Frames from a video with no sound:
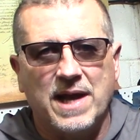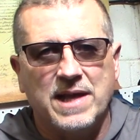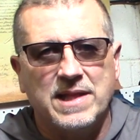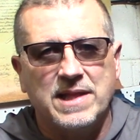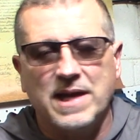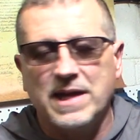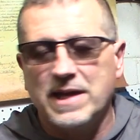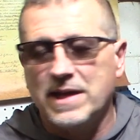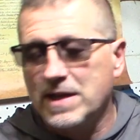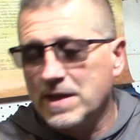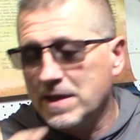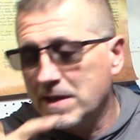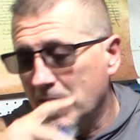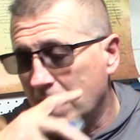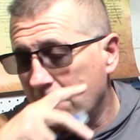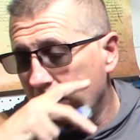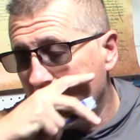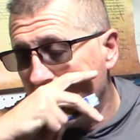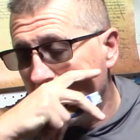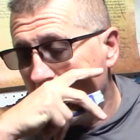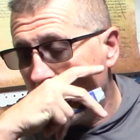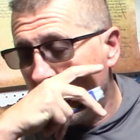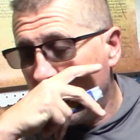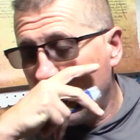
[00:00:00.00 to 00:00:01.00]
I like,
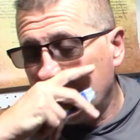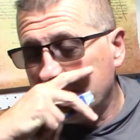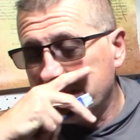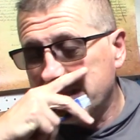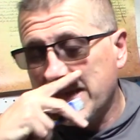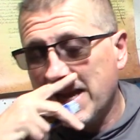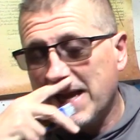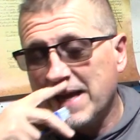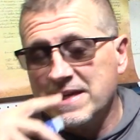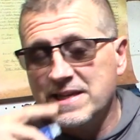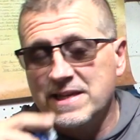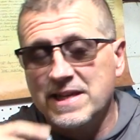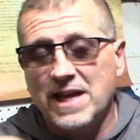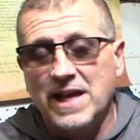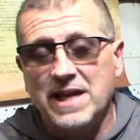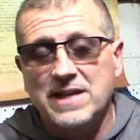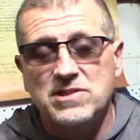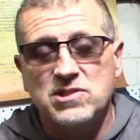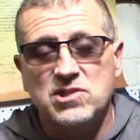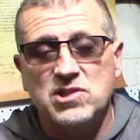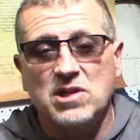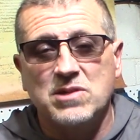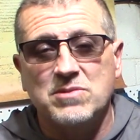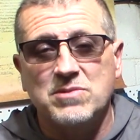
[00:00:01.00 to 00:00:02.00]
I tie
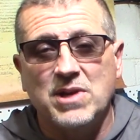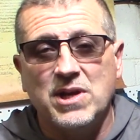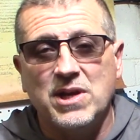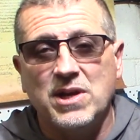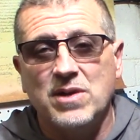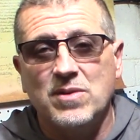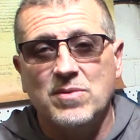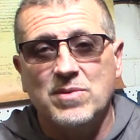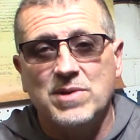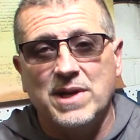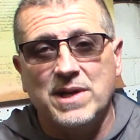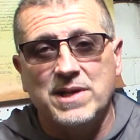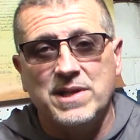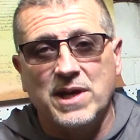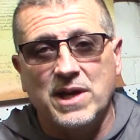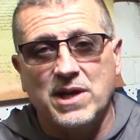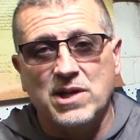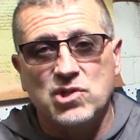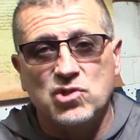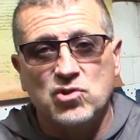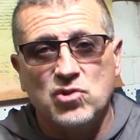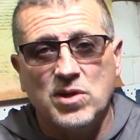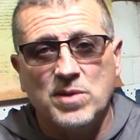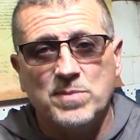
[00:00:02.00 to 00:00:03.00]
down some gear when I take
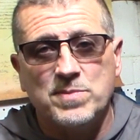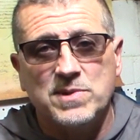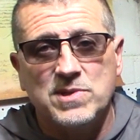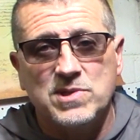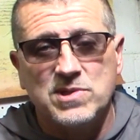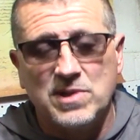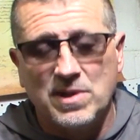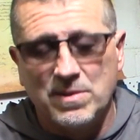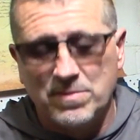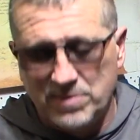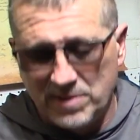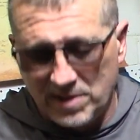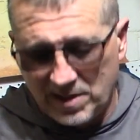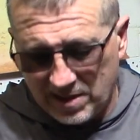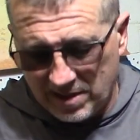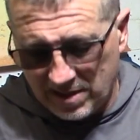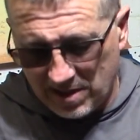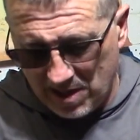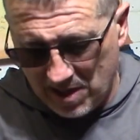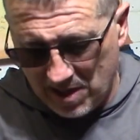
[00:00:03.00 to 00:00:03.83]
a trip or something.